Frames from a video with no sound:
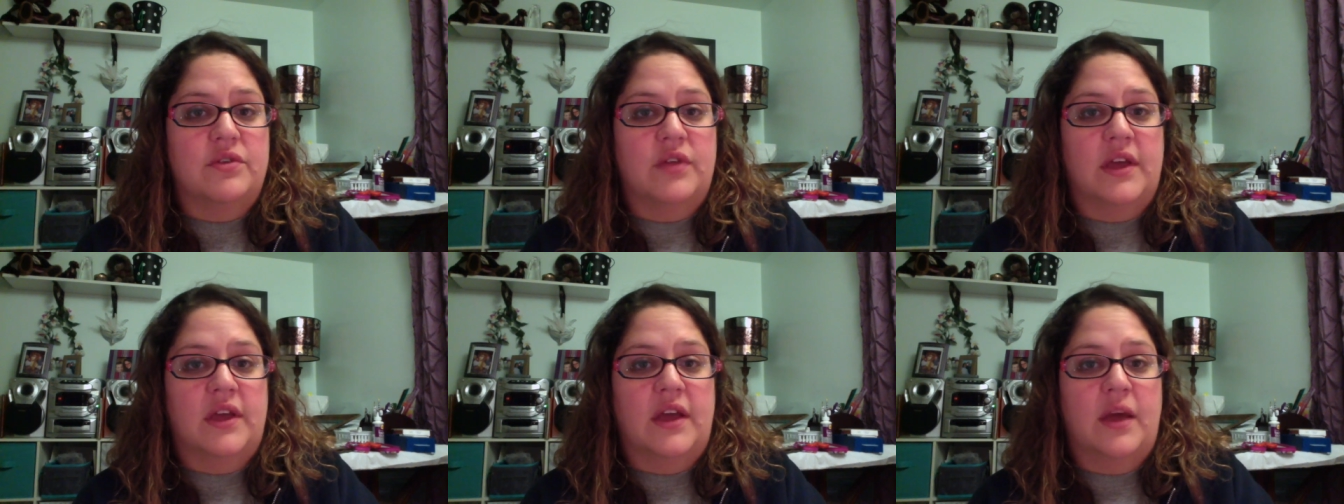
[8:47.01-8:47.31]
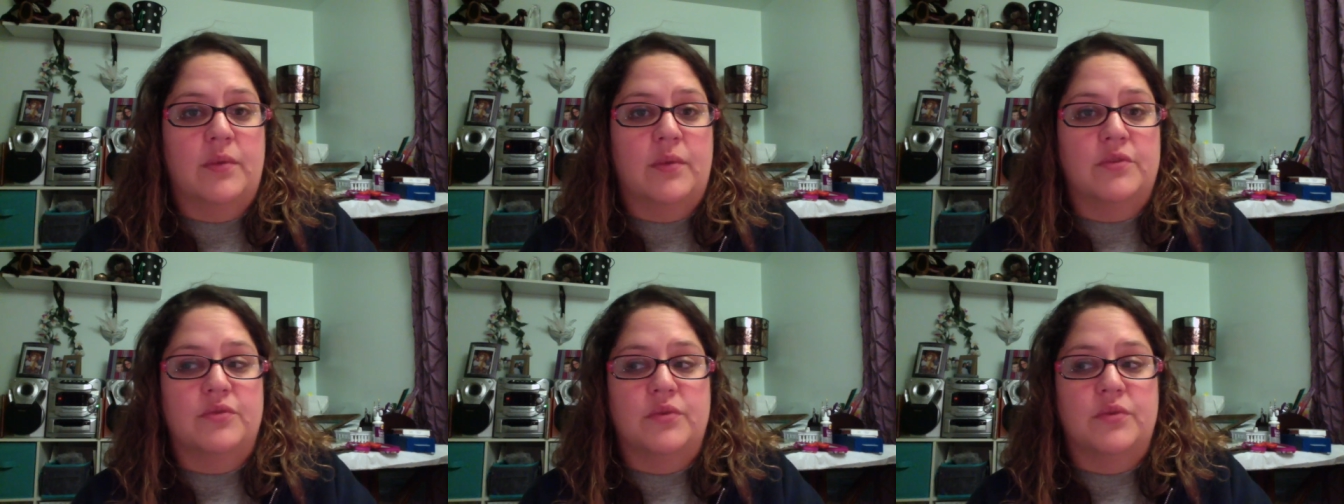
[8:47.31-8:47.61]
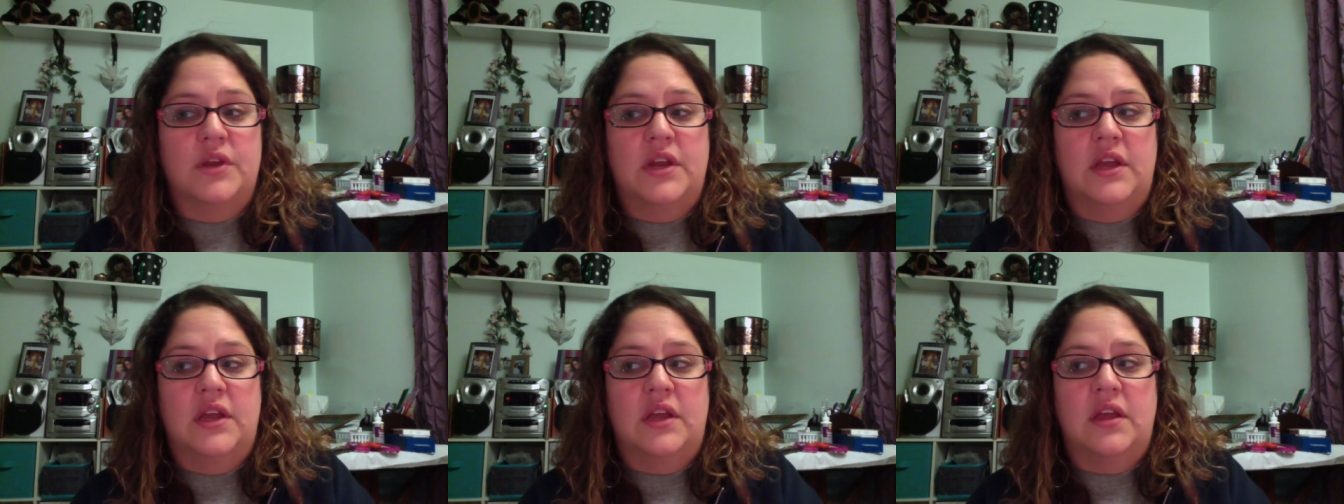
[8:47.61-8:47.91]
Like I was
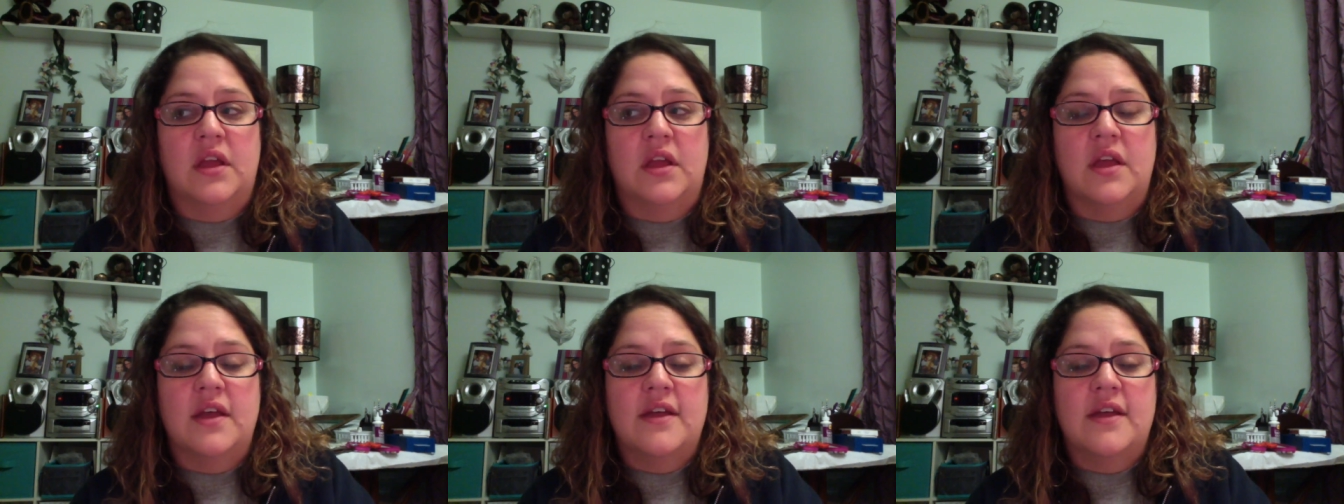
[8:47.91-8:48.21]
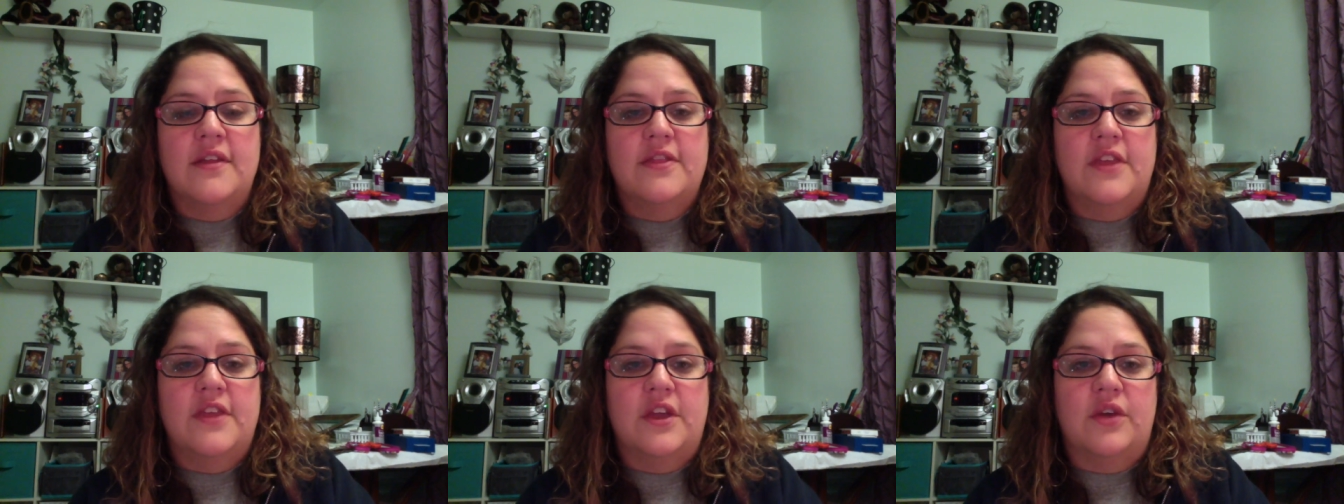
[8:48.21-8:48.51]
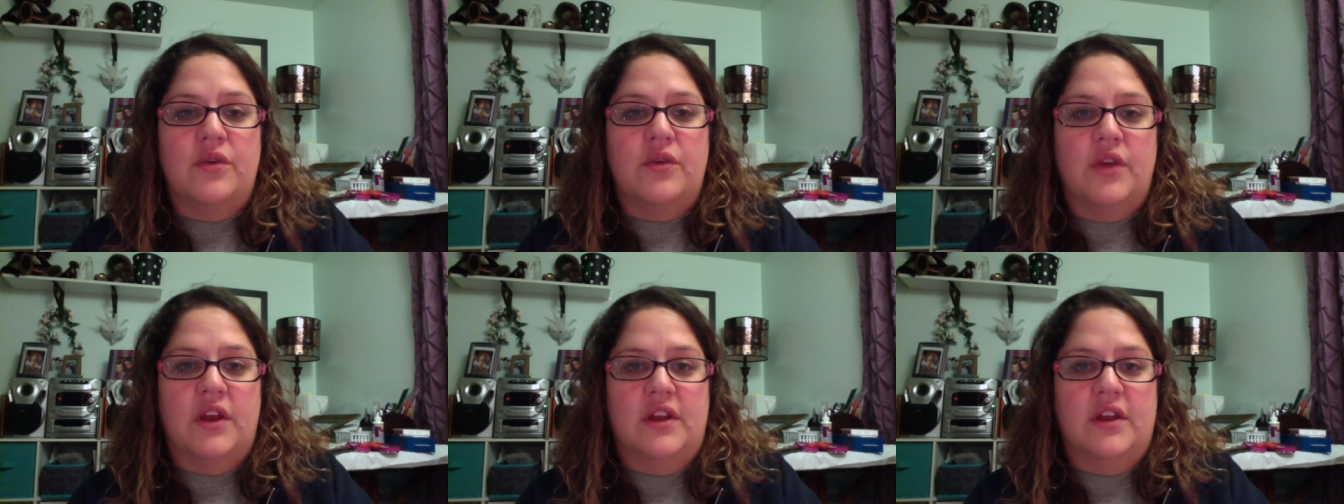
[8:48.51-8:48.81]
reading the
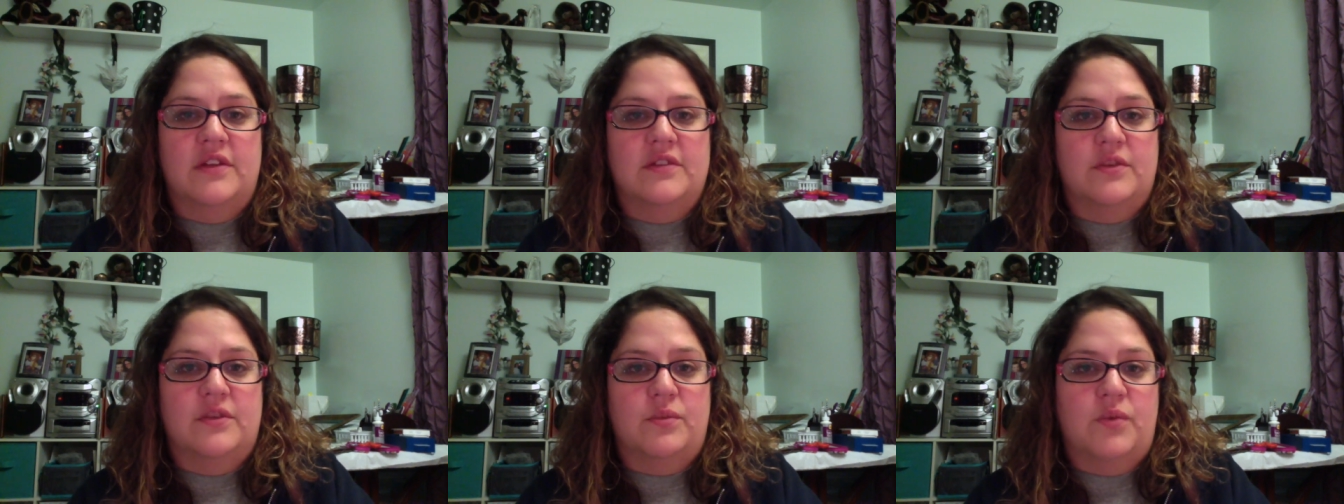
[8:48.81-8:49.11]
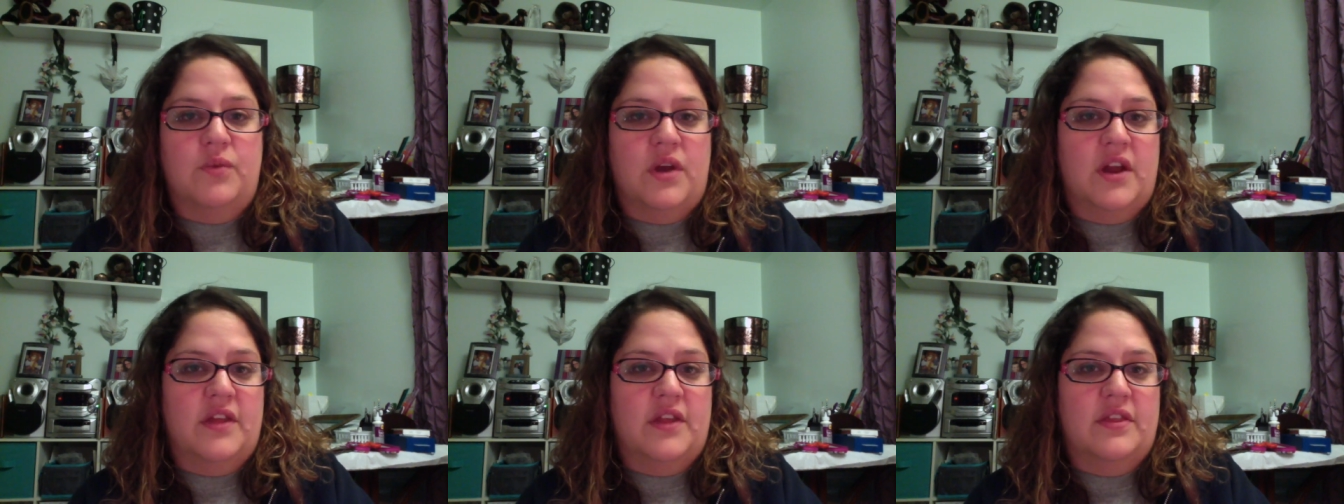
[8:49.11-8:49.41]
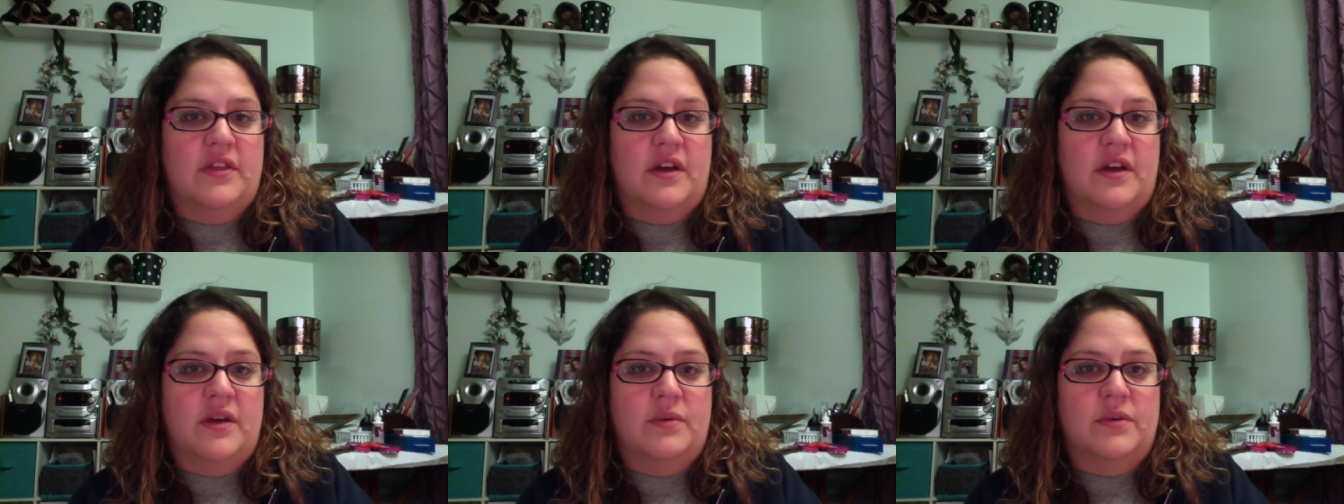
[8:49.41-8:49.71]
ingredients on what I
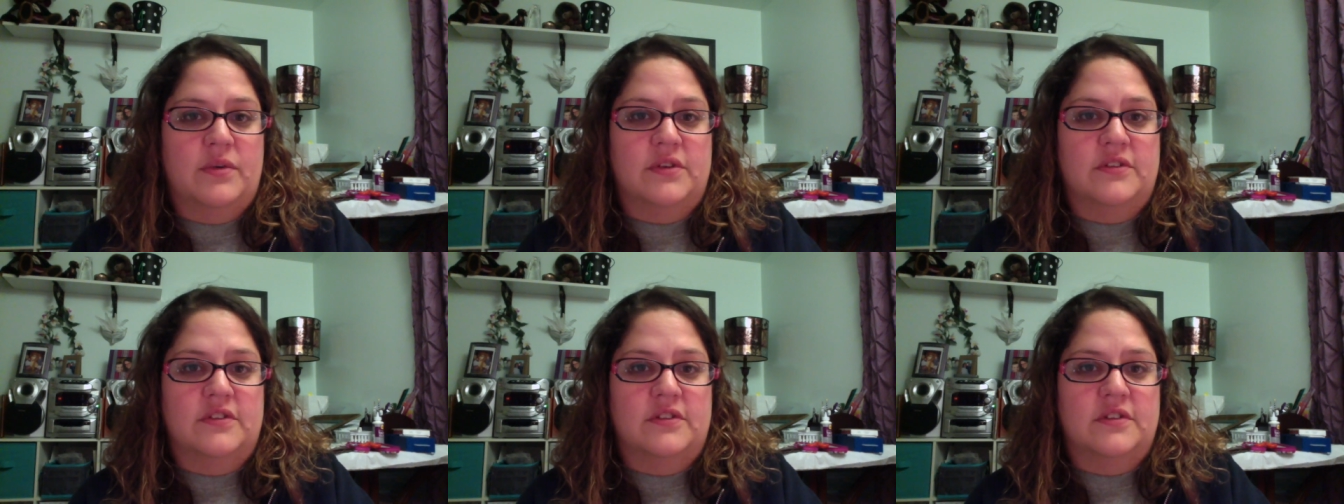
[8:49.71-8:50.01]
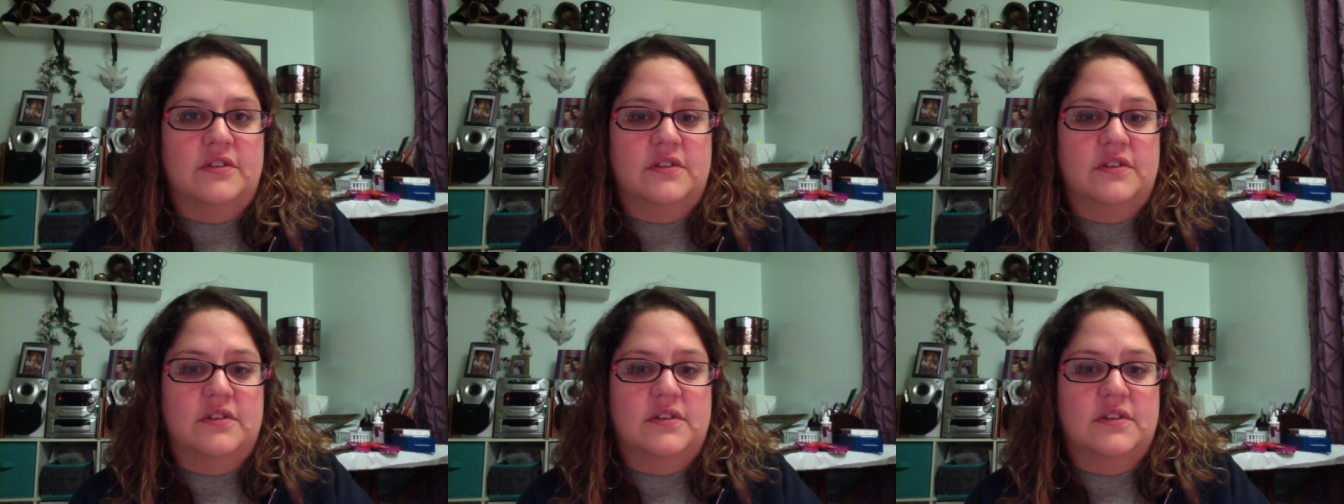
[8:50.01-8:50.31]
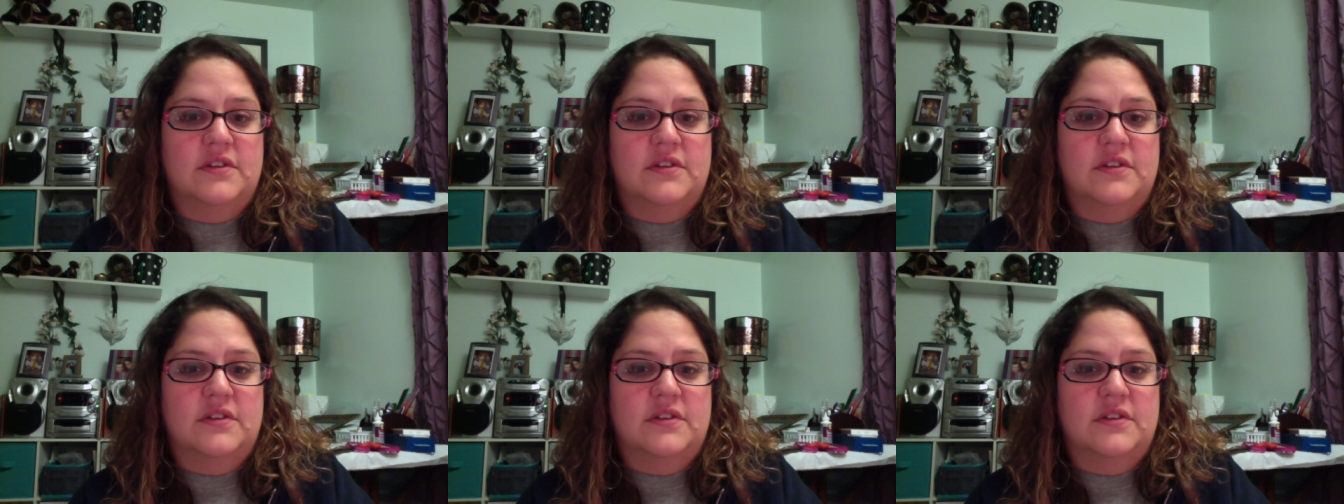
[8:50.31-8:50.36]
thought was